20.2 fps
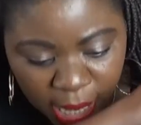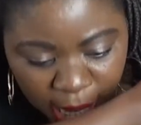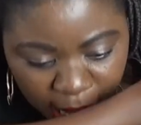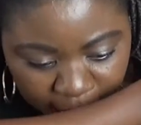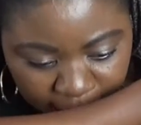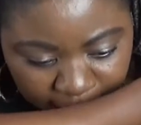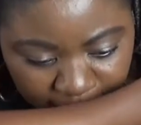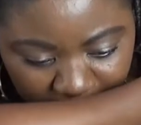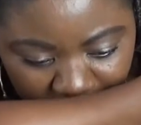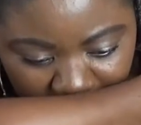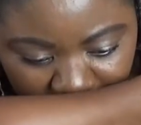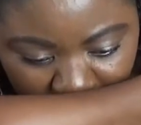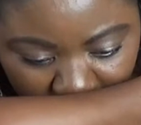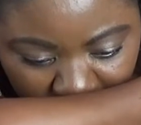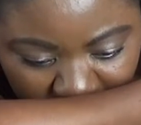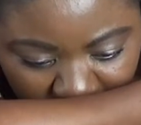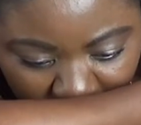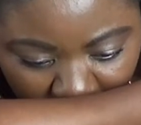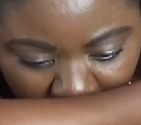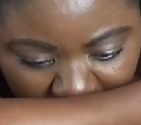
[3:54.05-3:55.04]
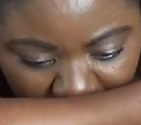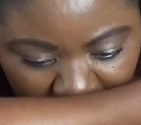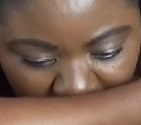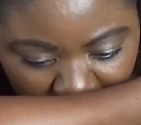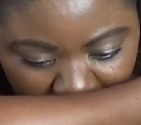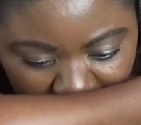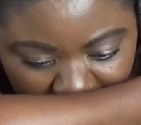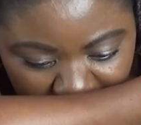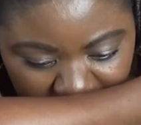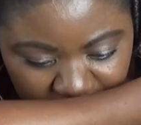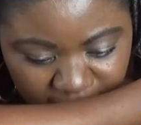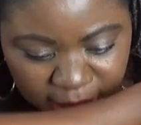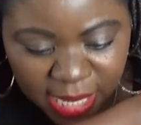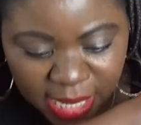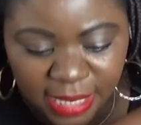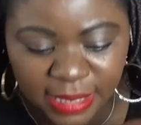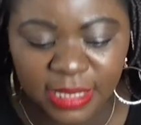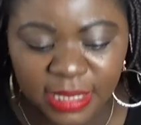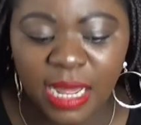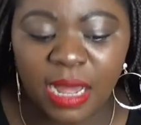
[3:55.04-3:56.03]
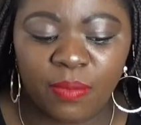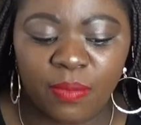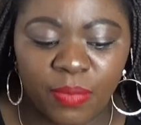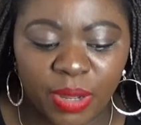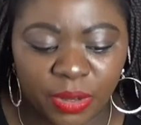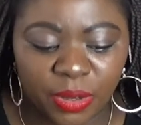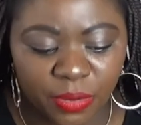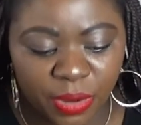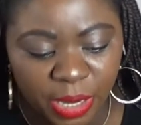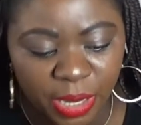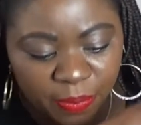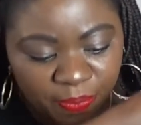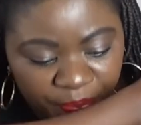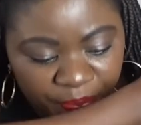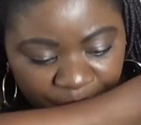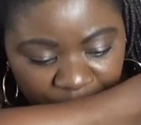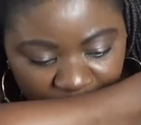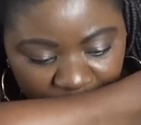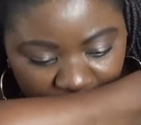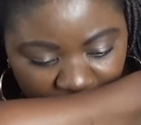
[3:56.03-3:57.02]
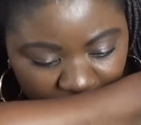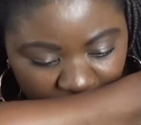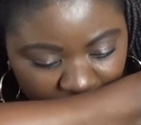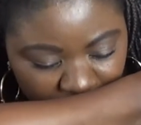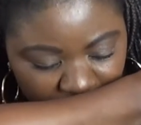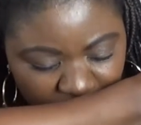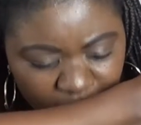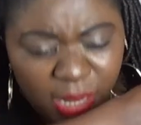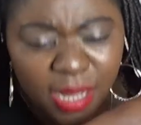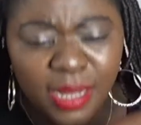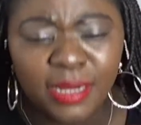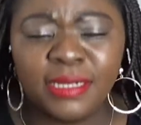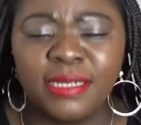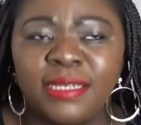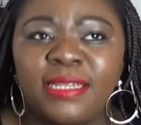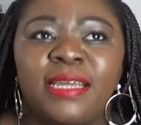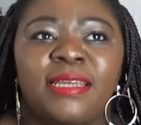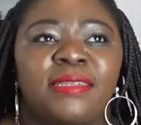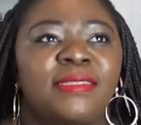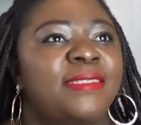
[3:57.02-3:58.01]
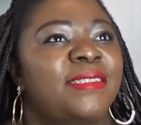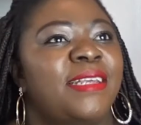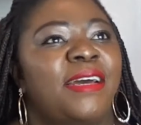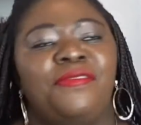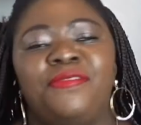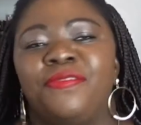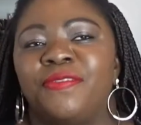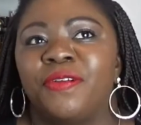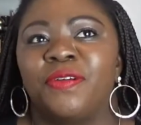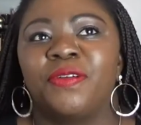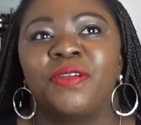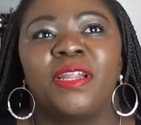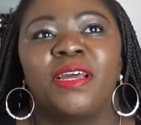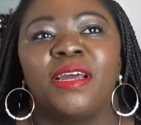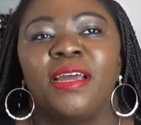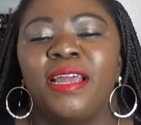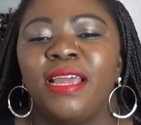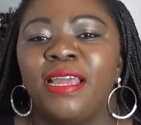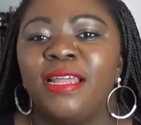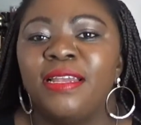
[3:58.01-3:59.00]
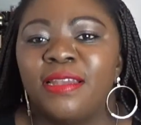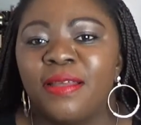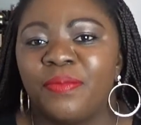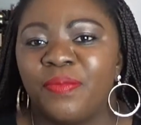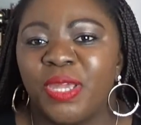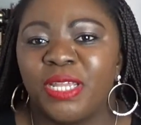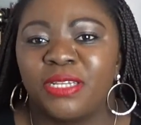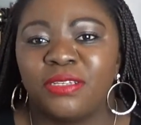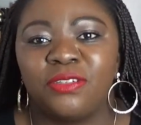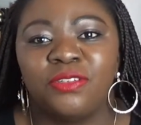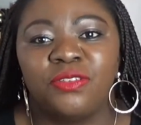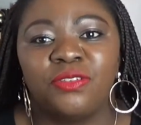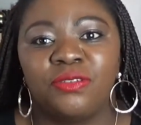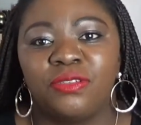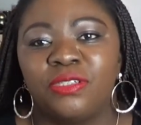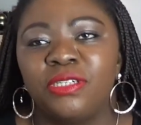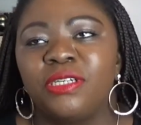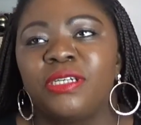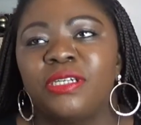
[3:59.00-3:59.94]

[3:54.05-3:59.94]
And as well, when you get that ambergris and the saffron in the mid, you do